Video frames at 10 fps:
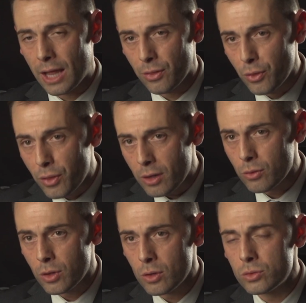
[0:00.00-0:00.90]
And
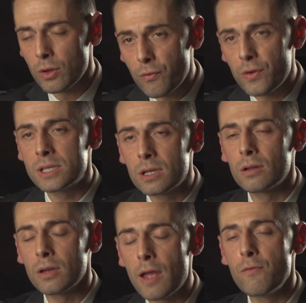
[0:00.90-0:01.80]
those
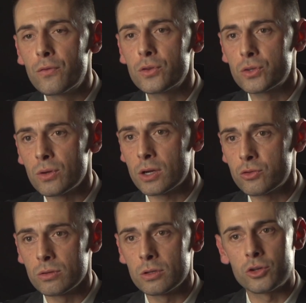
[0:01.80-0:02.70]
physical
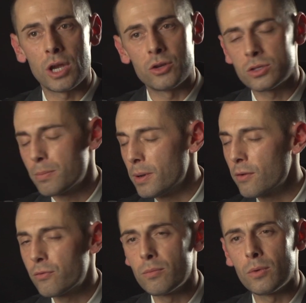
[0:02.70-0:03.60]
infrastructural changes,
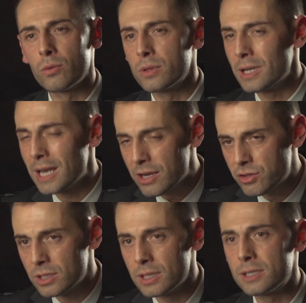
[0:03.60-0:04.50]
apart from all the
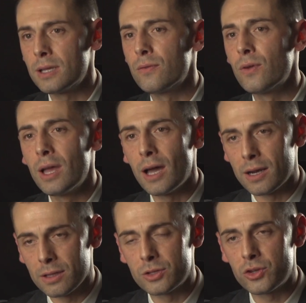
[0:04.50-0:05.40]
legislative
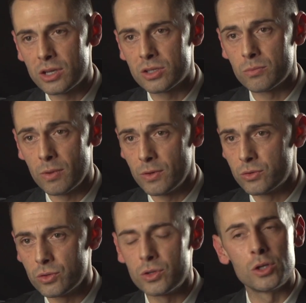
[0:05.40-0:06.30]
and other changes that we've
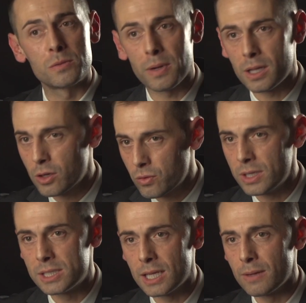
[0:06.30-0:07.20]
introduced by
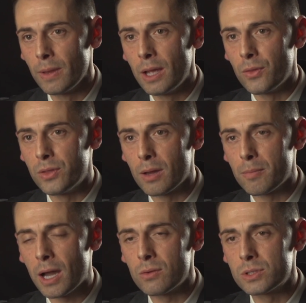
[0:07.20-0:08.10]
increasing the
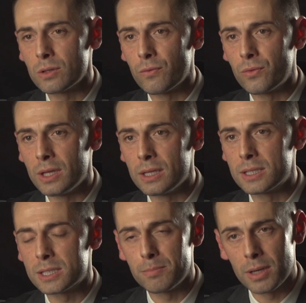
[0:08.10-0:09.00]
amount of the
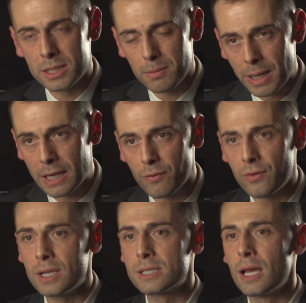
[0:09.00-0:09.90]
disability
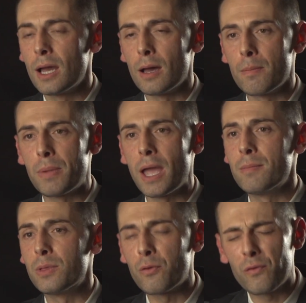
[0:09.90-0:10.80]
benefit
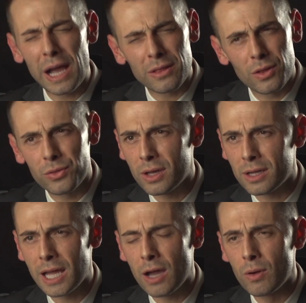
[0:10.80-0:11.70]
payment, the fact that they're
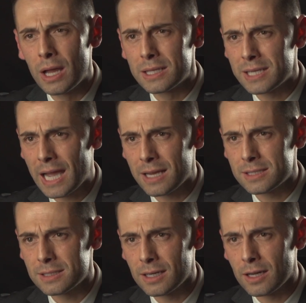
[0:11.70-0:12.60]
now
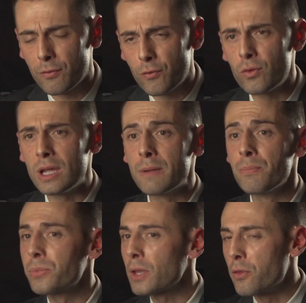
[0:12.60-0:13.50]
tax free,
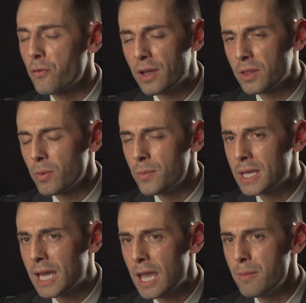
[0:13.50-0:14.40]
the fact that when we
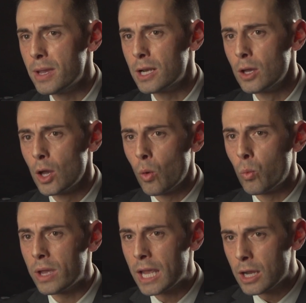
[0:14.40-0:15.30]
came in,
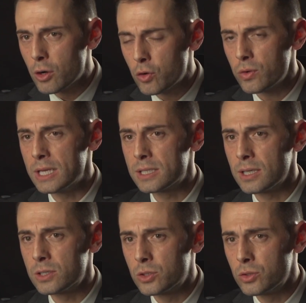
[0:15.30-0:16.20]
we increased
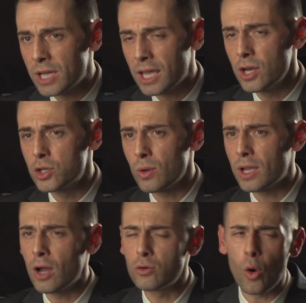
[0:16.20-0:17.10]
it to take into
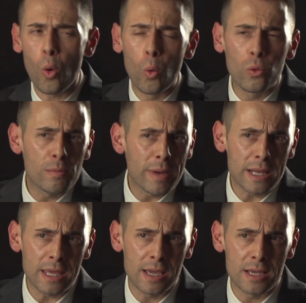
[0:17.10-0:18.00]
account all the
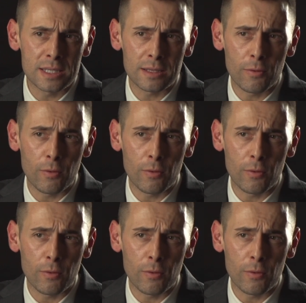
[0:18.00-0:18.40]
many years